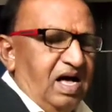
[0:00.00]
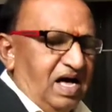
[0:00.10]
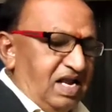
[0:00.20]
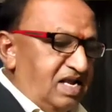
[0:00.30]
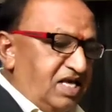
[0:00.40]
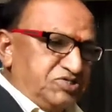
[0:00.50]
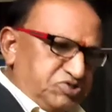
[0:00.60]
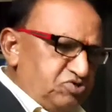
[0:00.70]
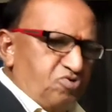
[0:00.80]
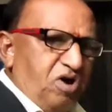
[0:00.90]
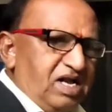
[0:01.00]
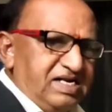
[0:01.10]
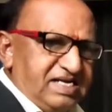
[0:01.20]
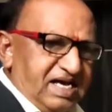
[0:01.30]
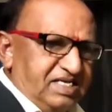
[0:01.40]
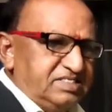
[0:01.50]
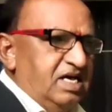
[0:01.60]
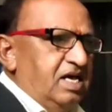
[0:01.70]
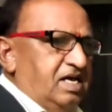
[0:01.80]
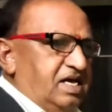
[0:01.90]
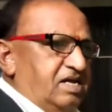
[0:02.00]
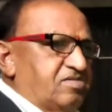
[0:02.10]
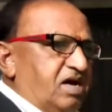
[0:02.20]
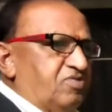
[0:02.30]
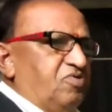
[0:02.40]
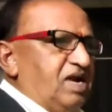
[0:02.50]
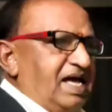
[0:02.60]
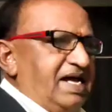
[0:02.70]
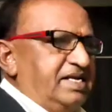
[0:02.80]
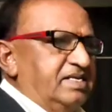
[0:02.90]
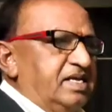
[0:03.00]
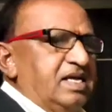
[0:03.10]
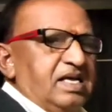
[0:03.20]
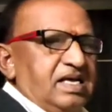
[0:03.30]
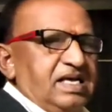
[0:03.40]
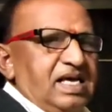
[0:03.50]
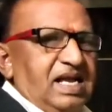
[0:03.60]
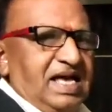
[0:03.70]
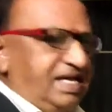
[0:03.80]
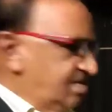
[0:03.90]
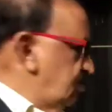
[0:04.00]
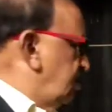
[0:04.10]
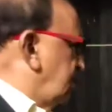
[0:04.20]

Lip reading: Unless you call it as a curved line, a line,